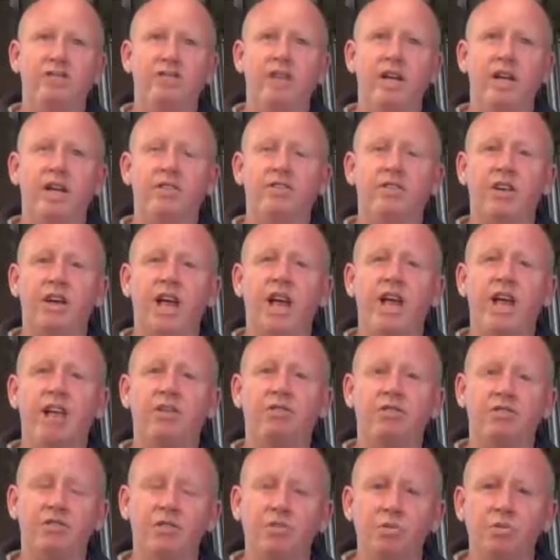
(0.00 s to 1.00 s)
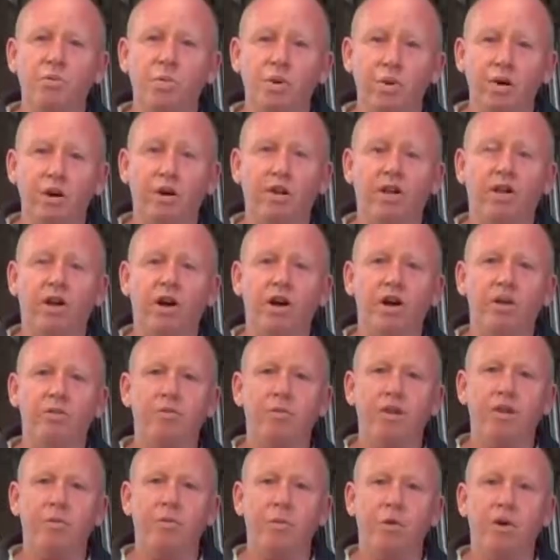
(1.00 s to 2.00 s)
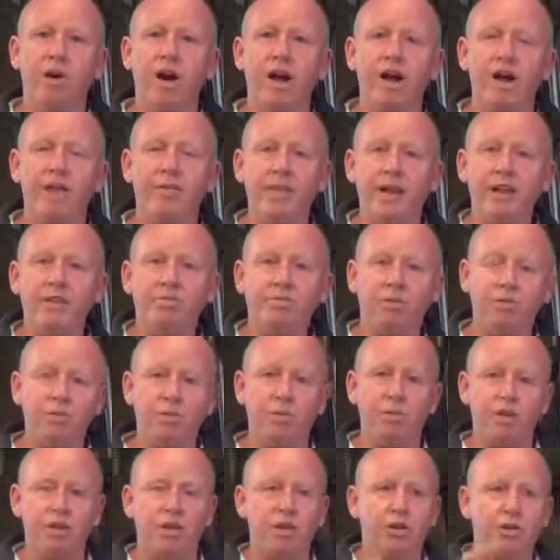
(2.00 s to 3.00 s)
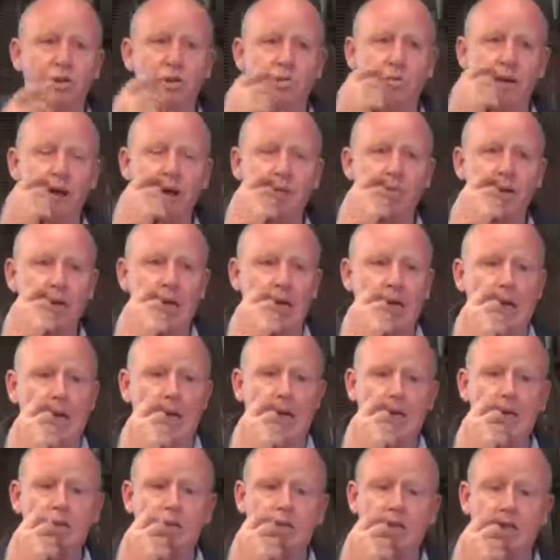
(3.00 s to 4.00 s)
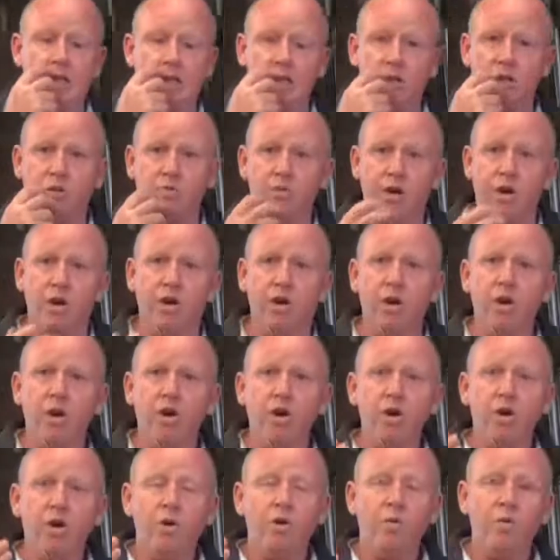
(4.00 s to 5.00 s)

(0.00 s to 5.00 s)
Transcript: there's extra workload required, and that's what you may be interested in as well.